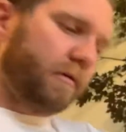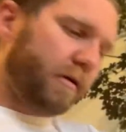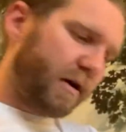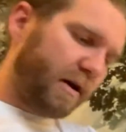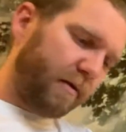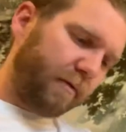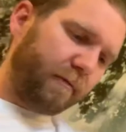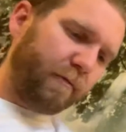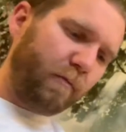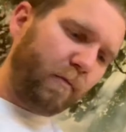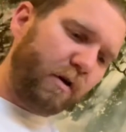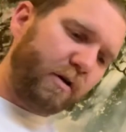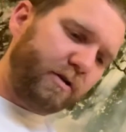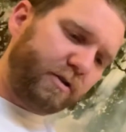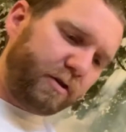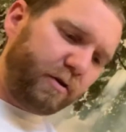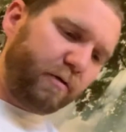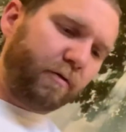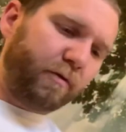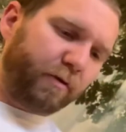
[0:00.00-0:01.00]
right, 1,
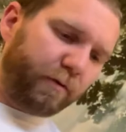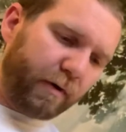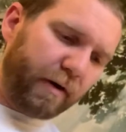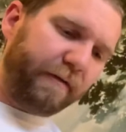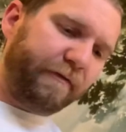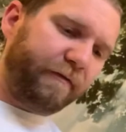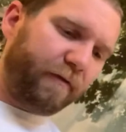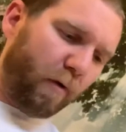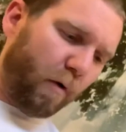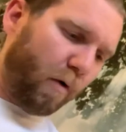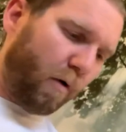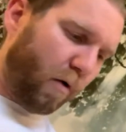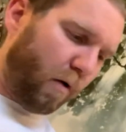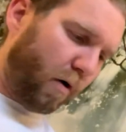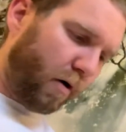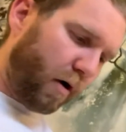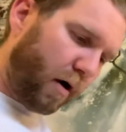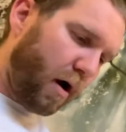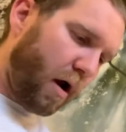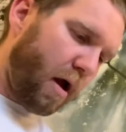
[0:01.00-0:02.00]
2, 3,
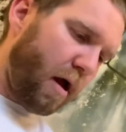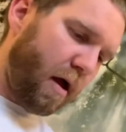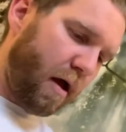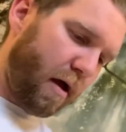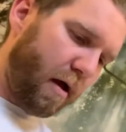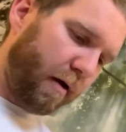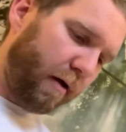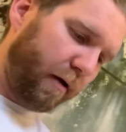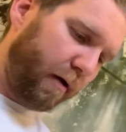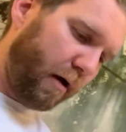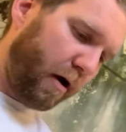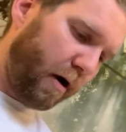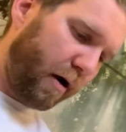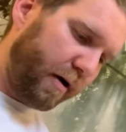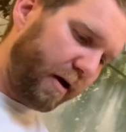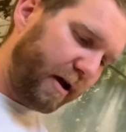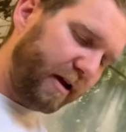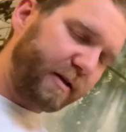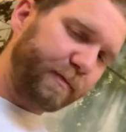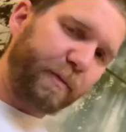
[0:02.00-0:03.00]
4. Our
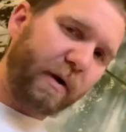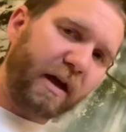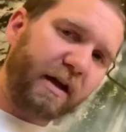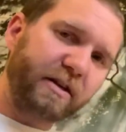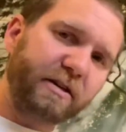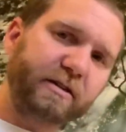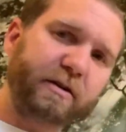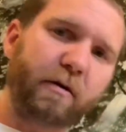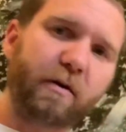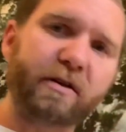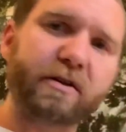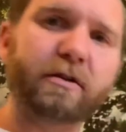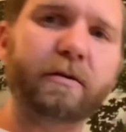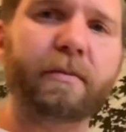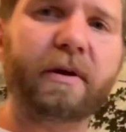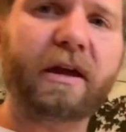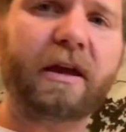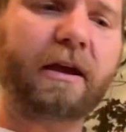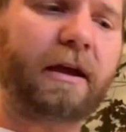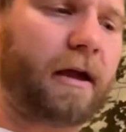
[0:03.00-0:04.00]
next page is going to
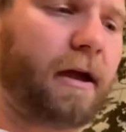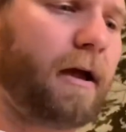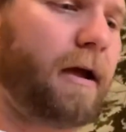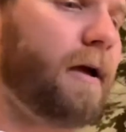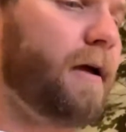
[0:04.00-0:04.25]
be